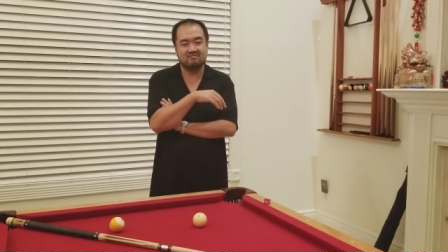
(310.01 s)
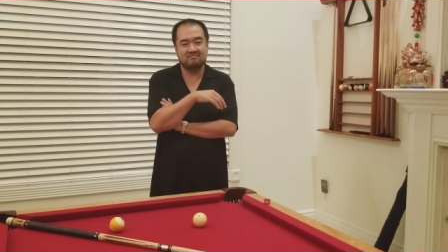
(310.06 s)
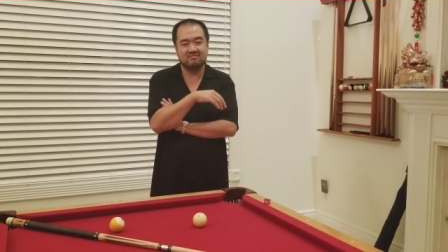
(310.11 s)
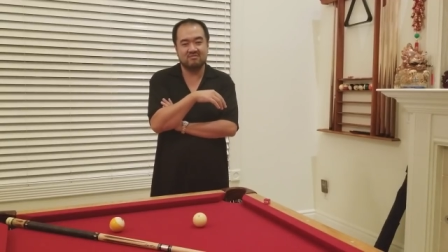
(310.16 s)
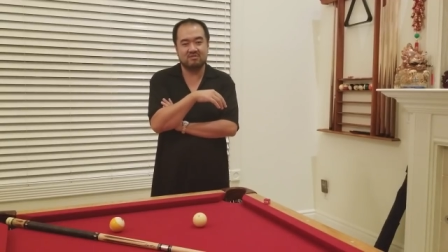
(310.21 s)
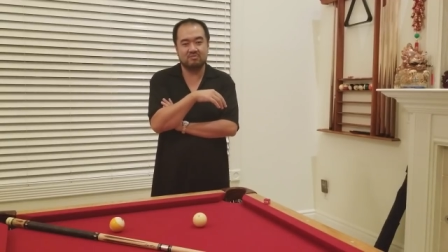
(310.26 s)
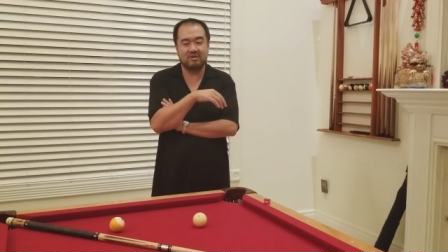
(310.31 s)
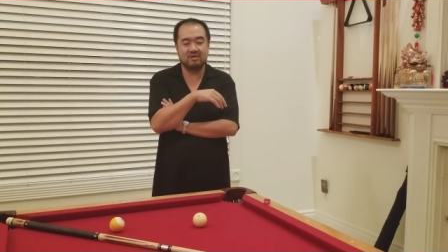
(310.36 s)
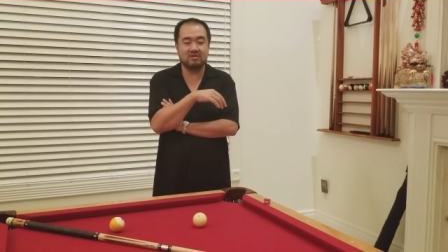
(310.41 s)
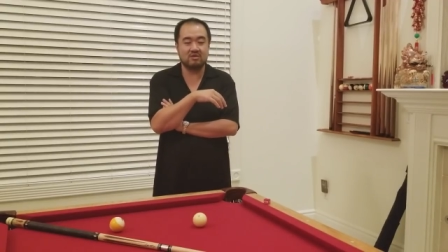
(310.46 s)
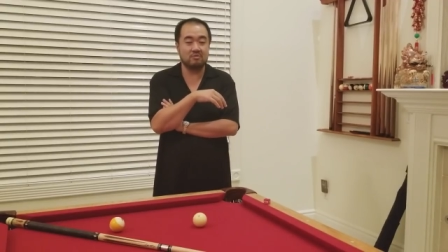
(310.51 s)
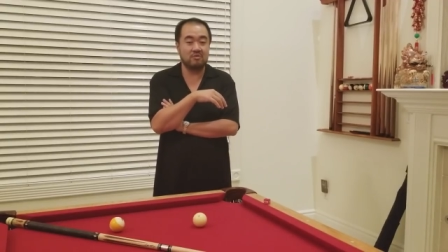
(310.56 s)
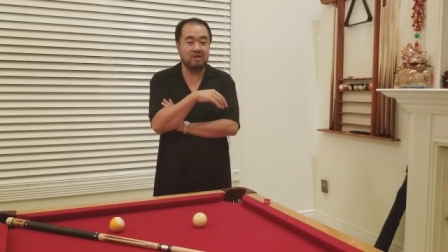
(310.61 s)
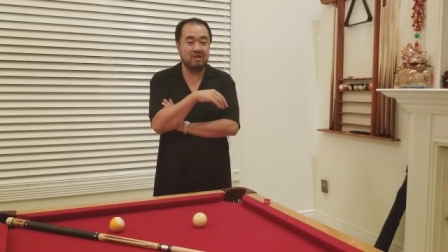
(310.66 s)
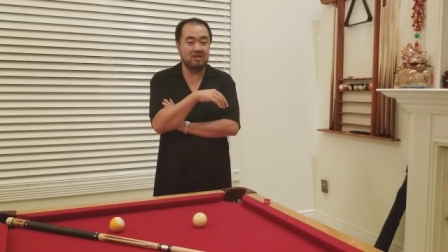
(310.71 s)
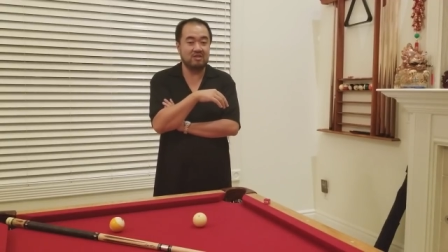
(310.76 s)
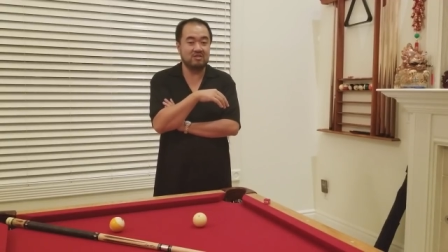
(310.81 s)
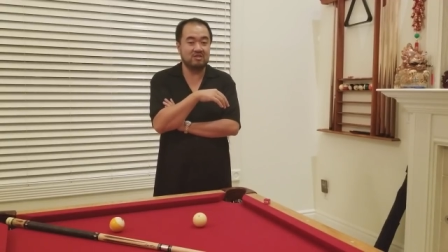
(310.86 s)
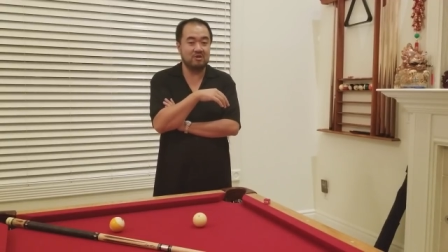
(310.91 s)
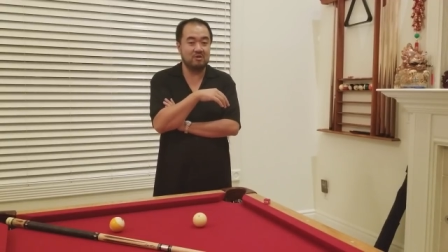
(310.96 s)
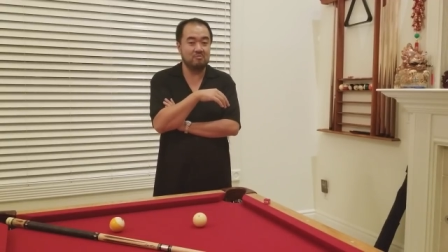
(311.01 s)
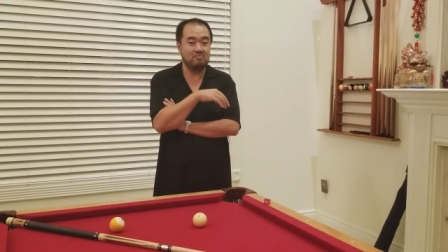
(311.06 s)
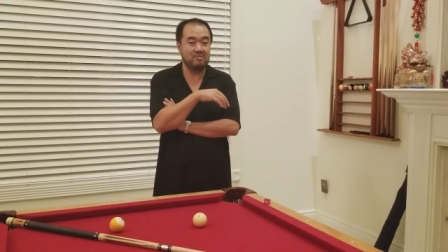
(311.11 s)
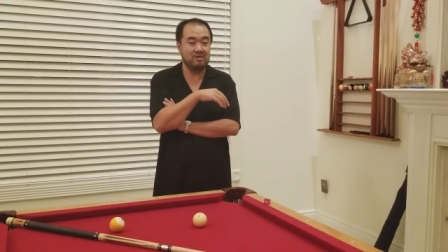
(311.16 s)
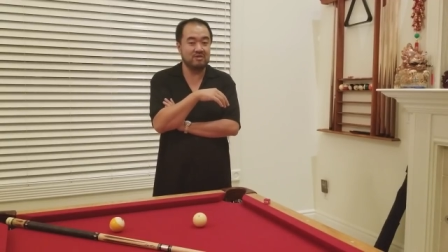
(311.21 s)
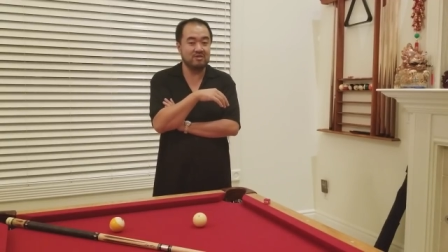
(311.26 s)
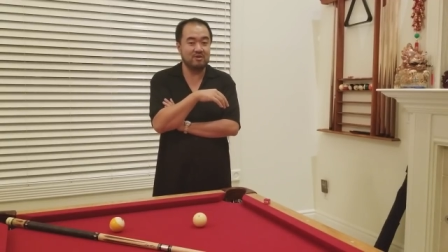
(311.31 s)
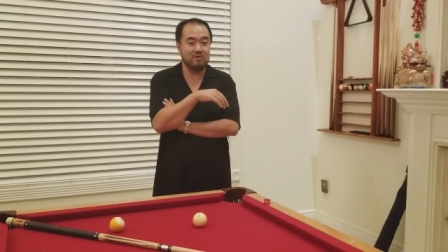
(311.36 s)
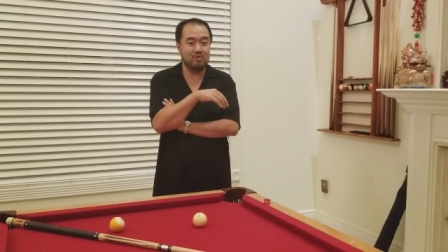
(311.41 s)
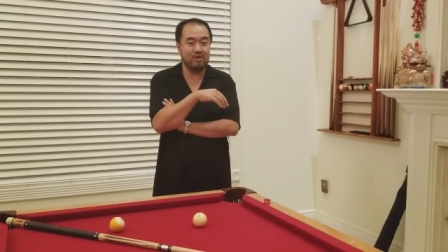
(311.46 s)
especially when he's so
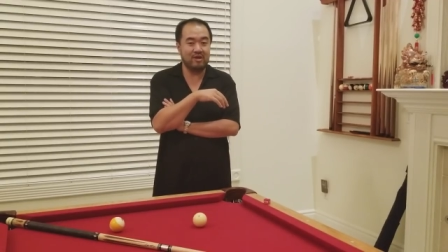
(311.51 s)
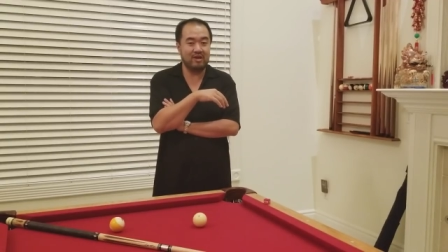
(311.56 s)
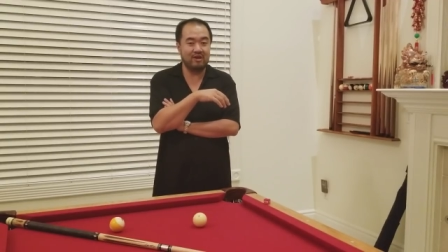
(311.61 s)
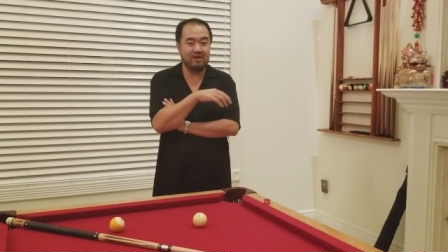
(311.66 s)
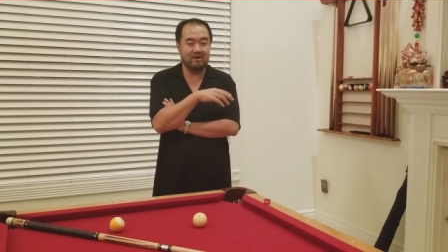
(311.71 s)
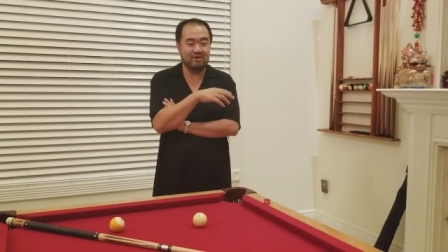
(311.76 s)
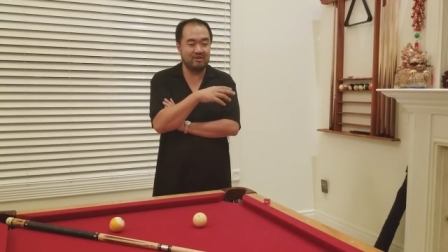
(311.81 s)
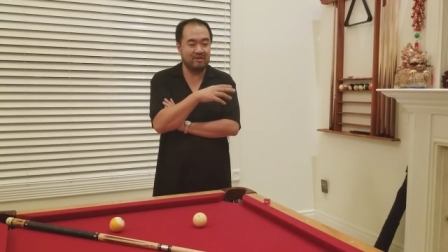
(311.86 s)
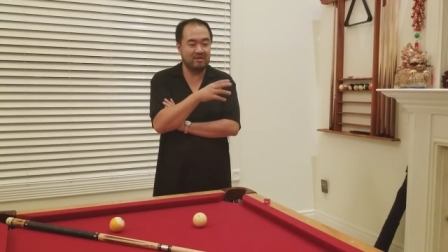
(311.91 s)
busy winning all